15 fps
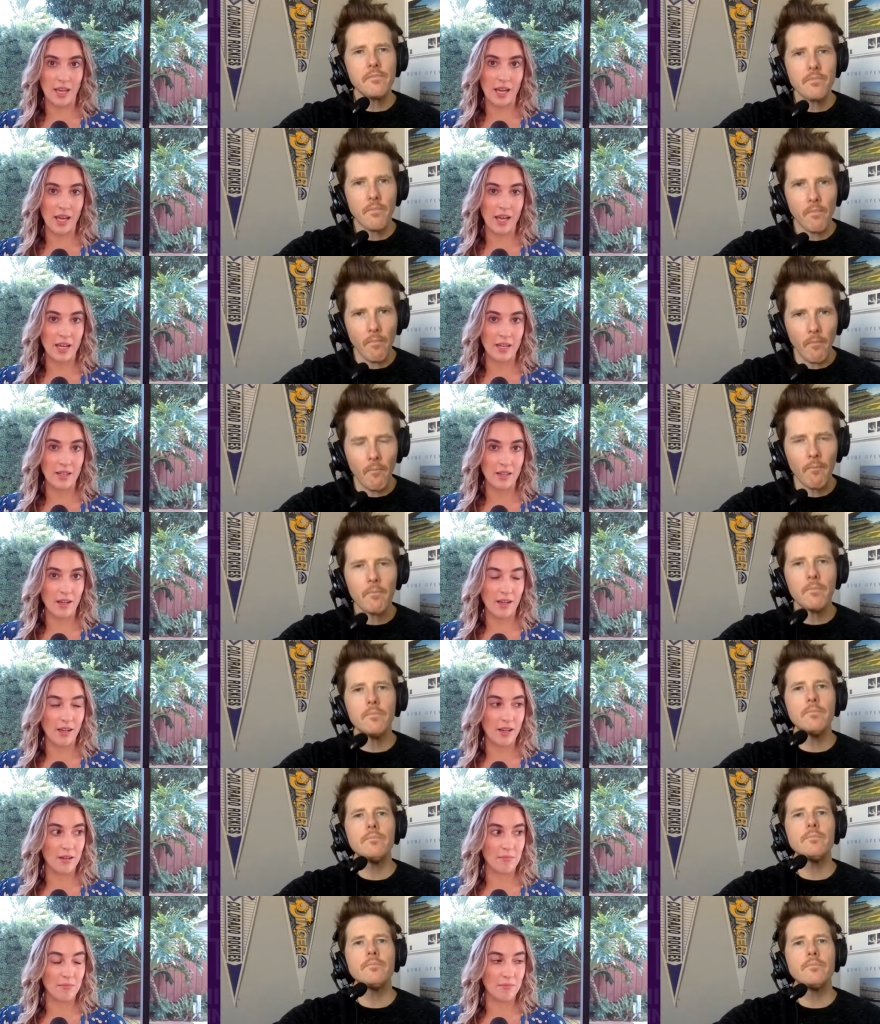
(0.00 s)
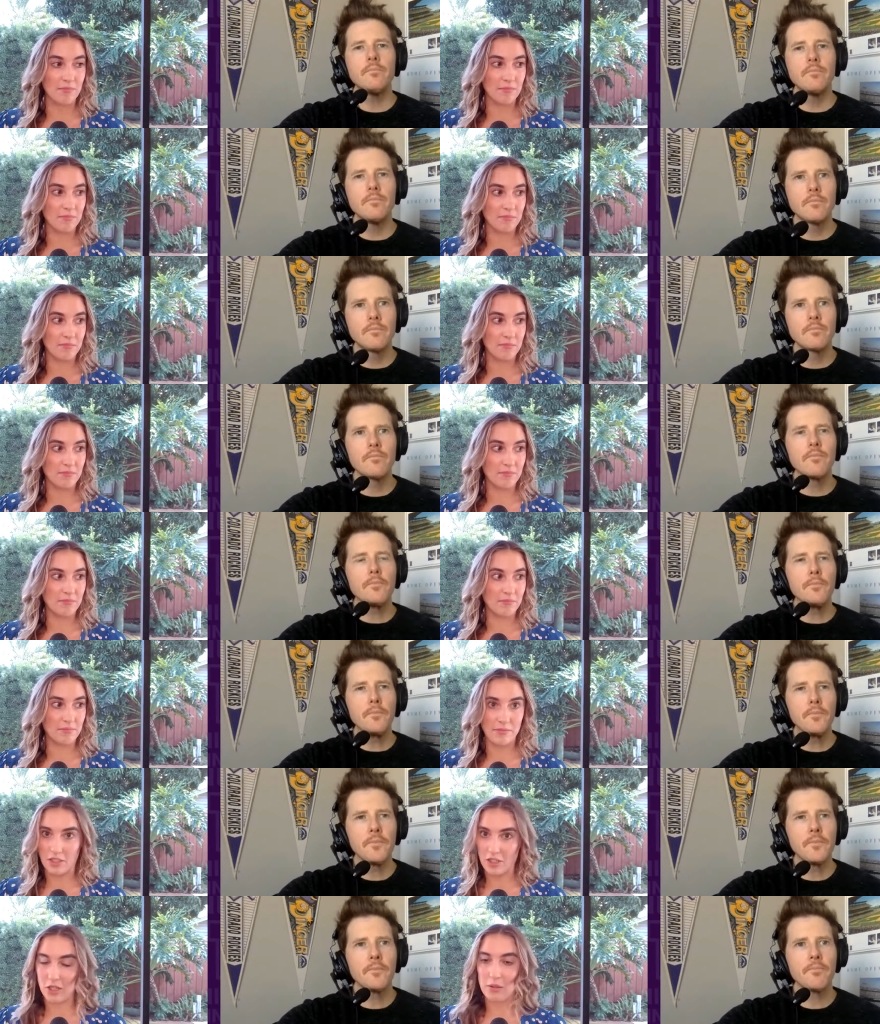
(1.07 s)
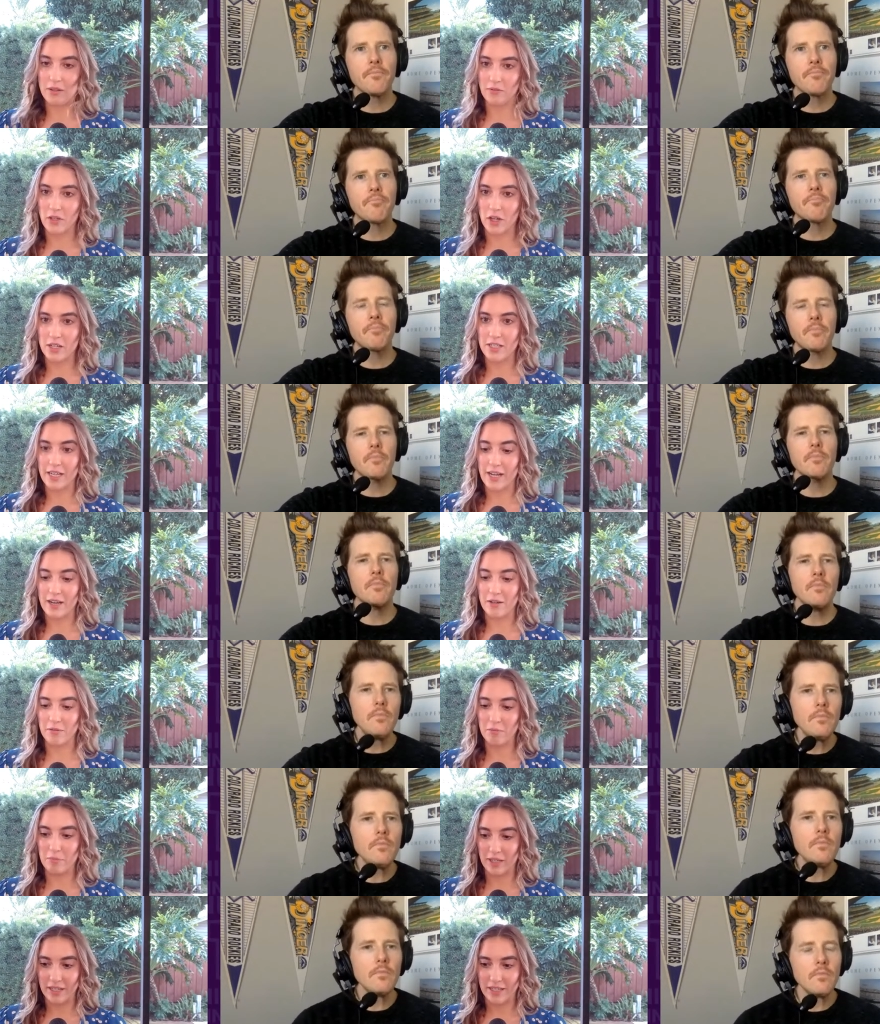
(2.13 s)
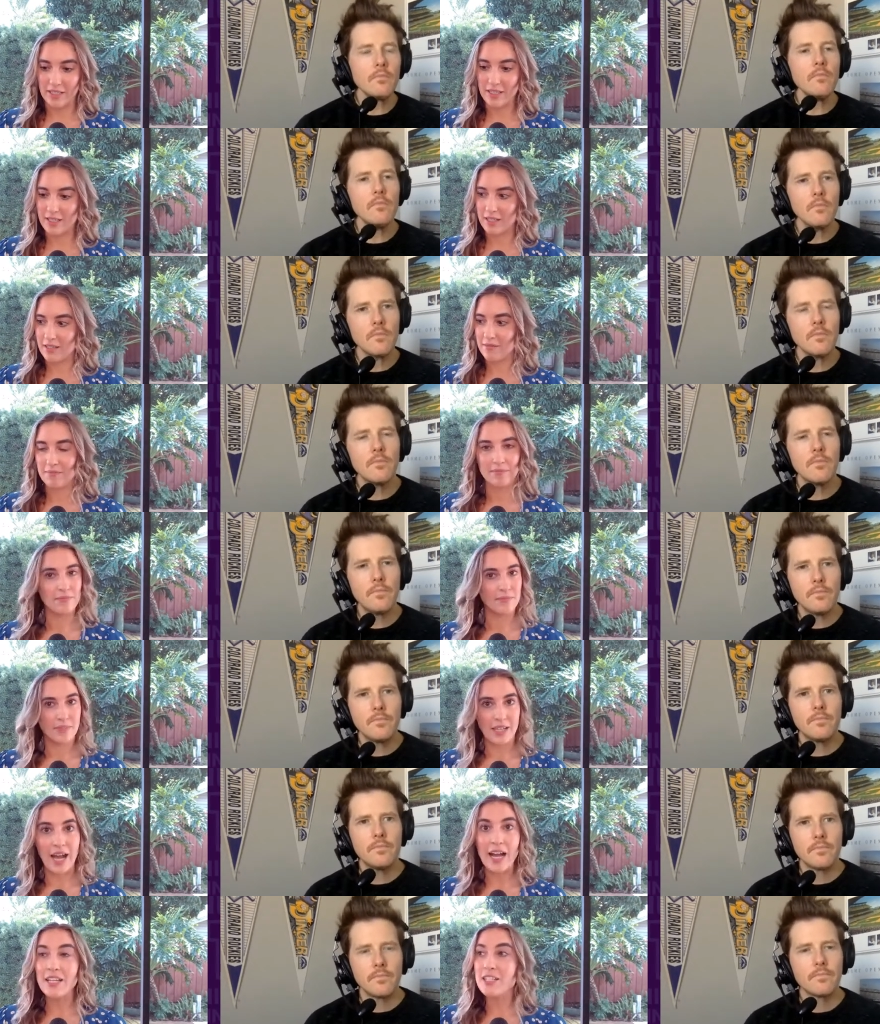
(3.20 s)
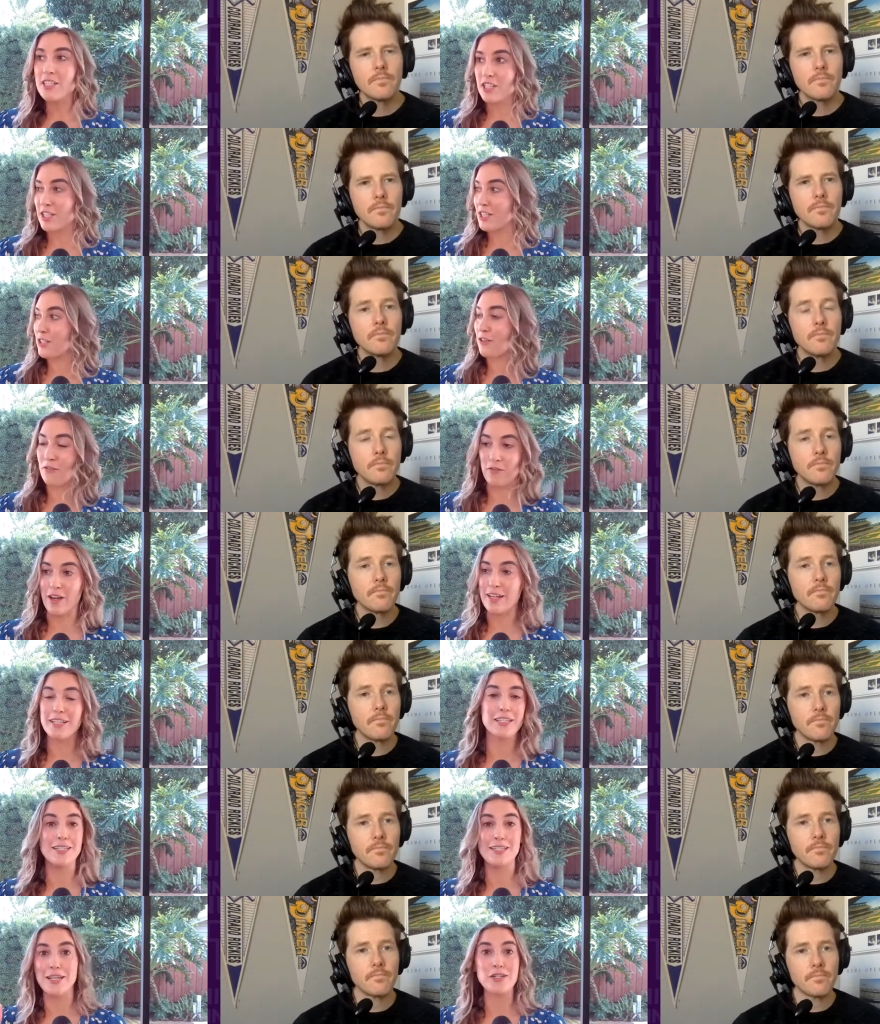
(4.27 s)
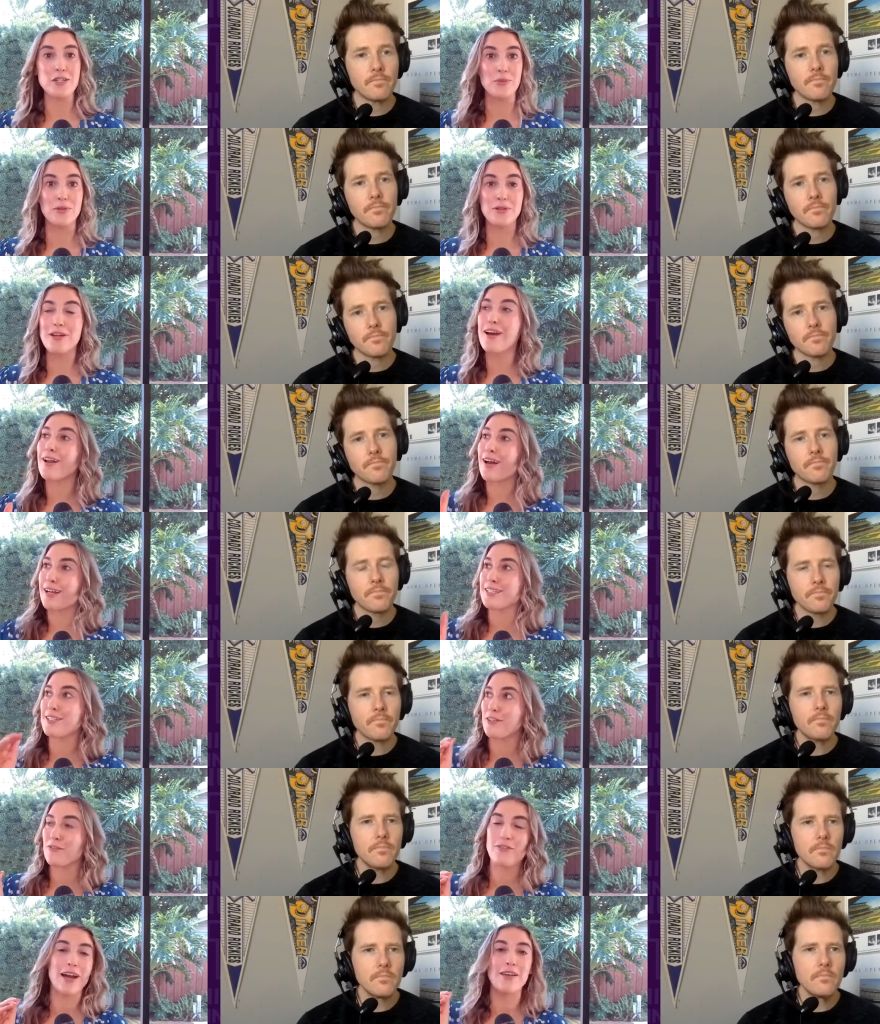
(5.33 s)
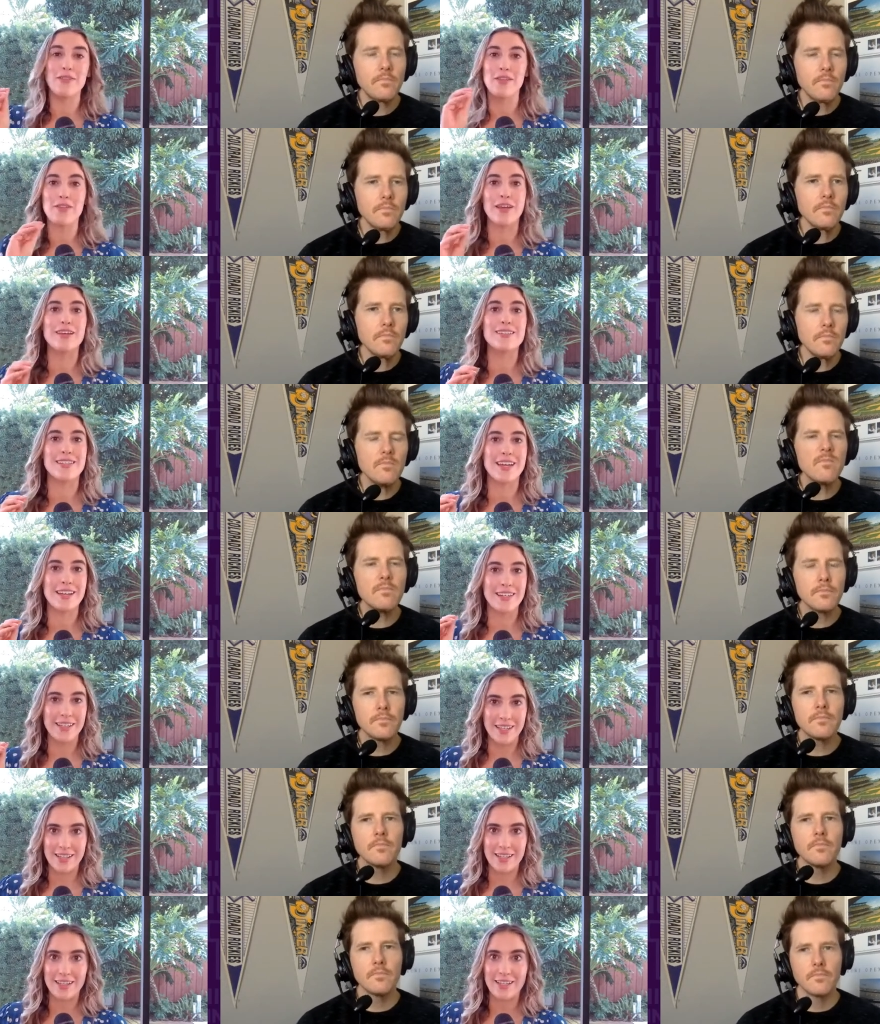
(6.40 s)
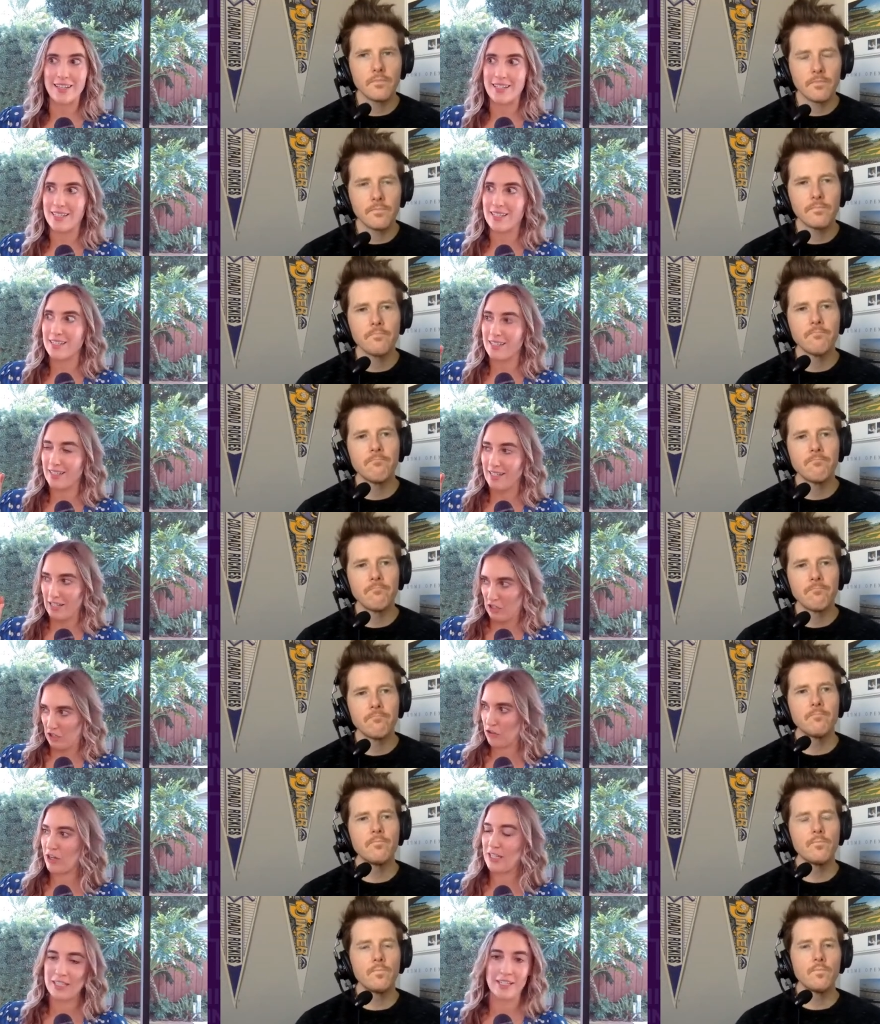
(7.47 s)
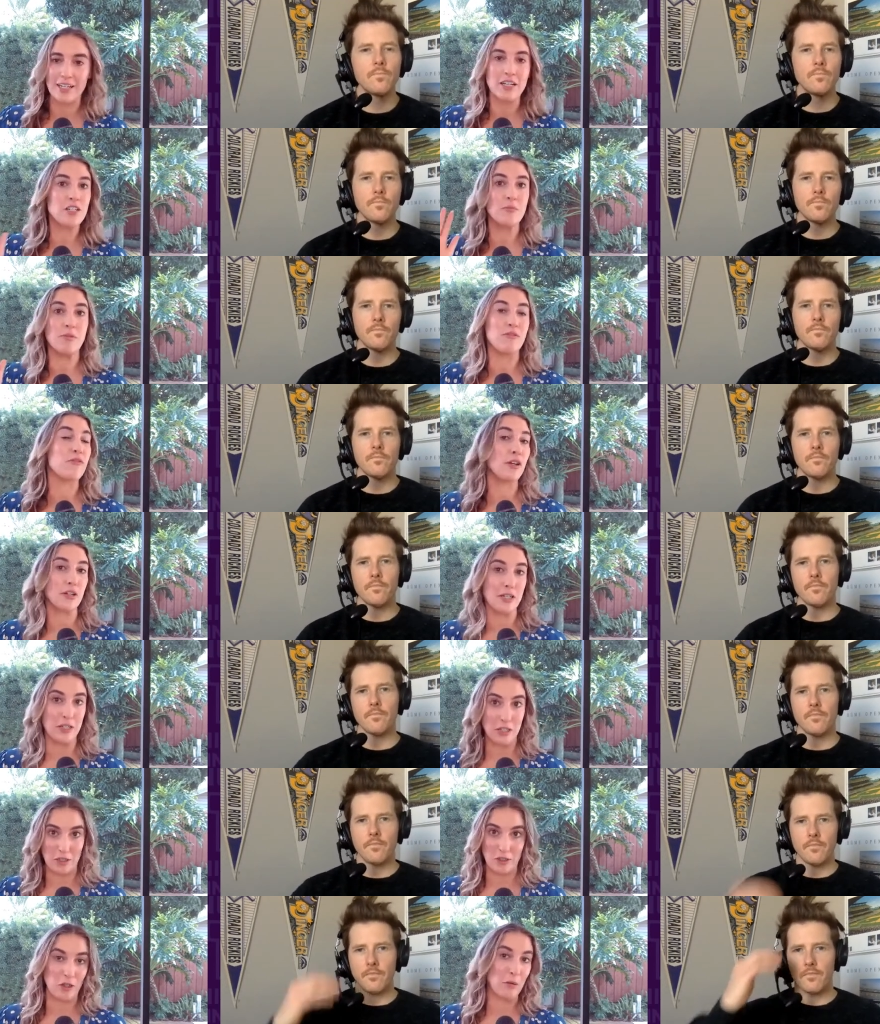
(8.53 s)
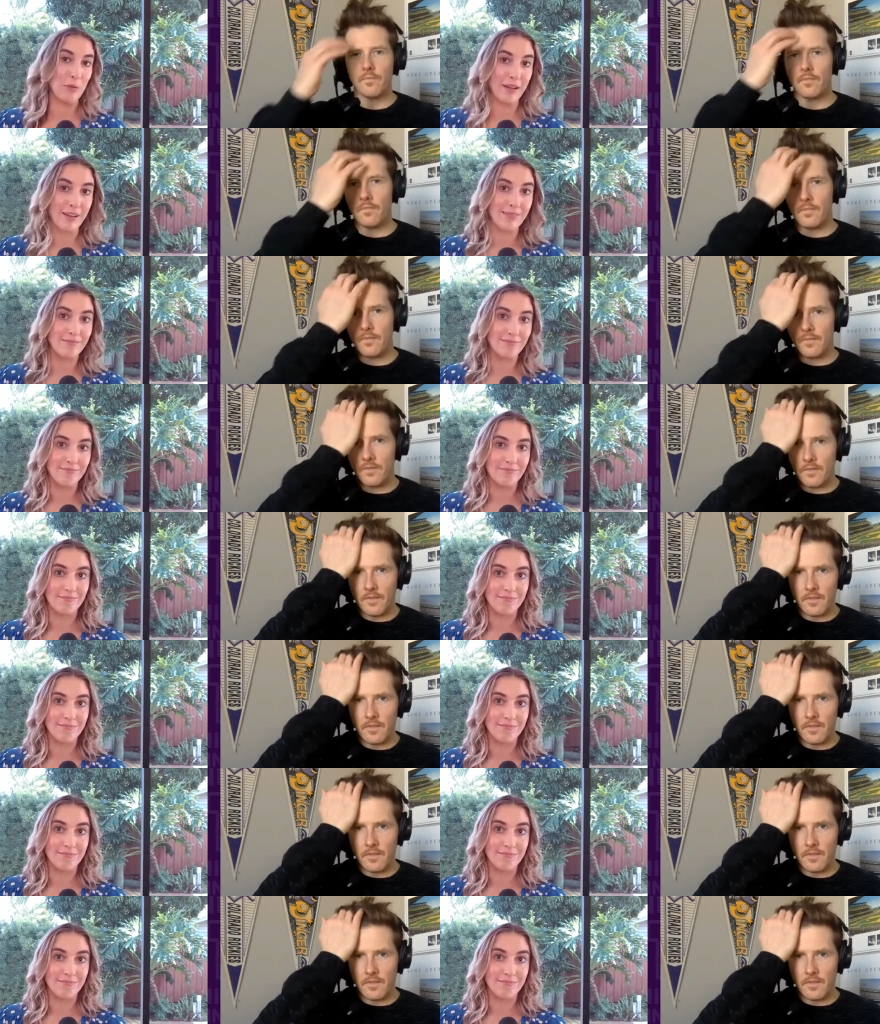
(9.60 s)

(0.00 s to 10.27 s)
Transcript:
Speaker 1: that, um, you know, have gone down, but I still find, consensual or not, I still find the things that he is interested in to be very disturbing.